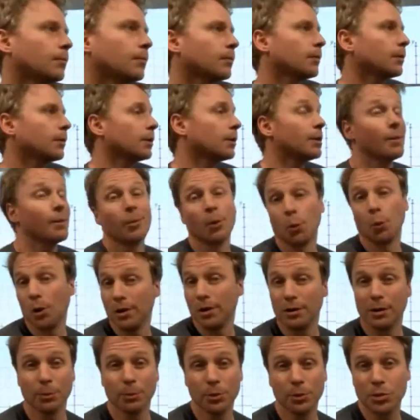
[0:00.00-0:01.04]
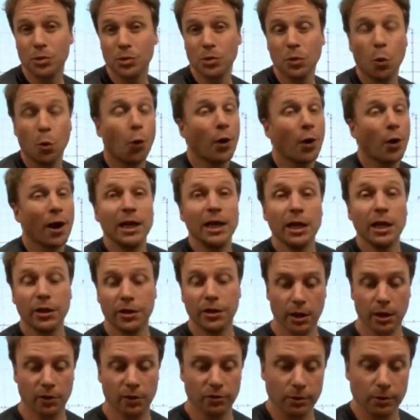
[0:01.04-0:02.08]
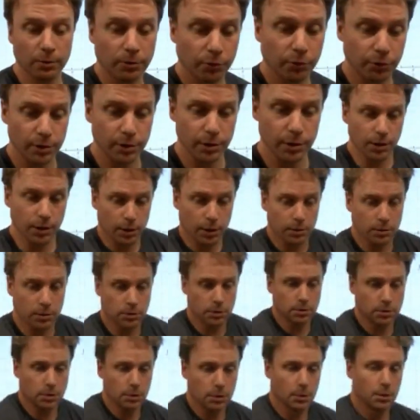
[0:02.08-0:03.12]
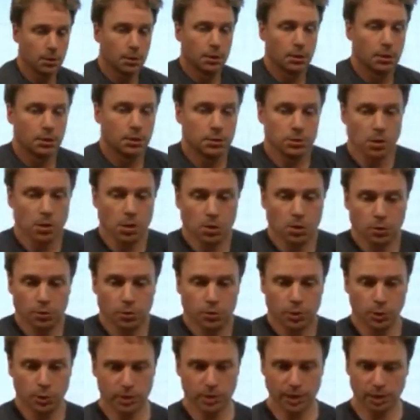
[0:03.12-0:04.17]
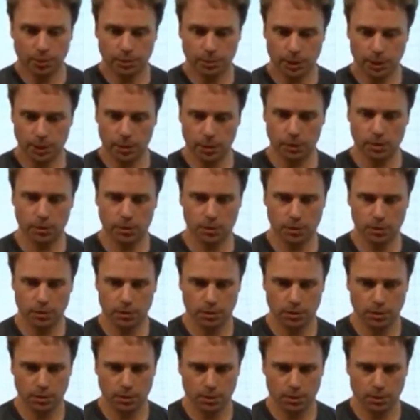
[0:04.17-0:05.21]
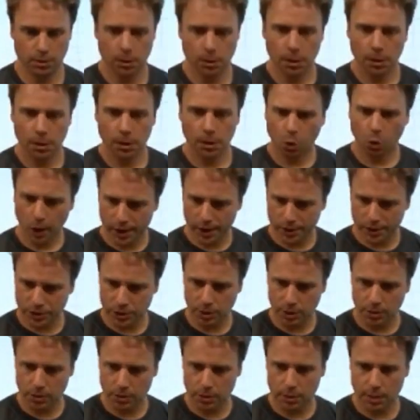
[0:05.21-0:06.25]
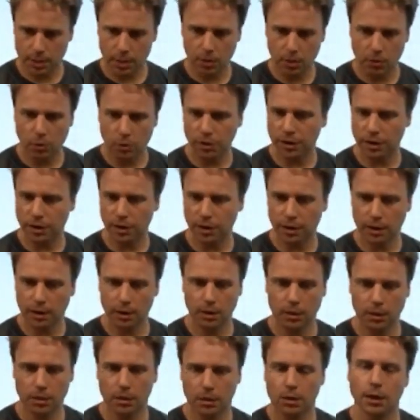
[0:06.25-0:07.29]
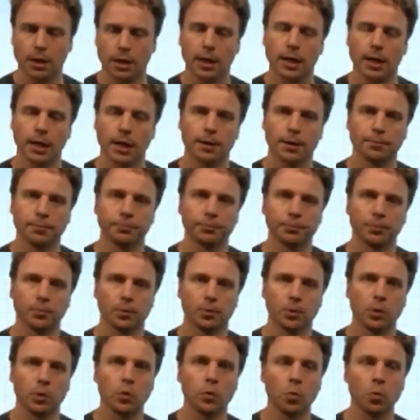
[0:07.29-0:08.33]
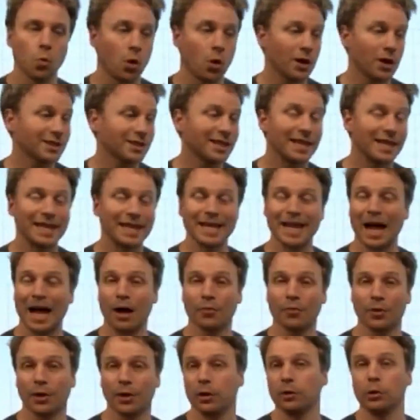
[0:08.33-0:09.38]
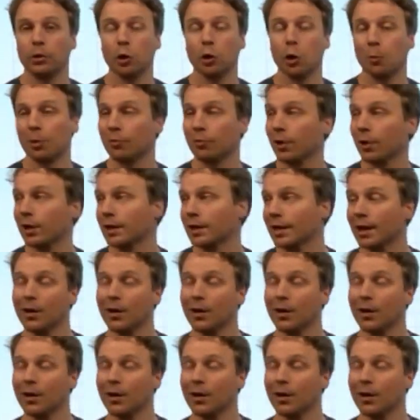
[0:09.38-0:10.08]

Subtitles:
number 1, number 2, or anything from 3 to 6. So you tell me. Questions that you think you want to get out there in the open right now,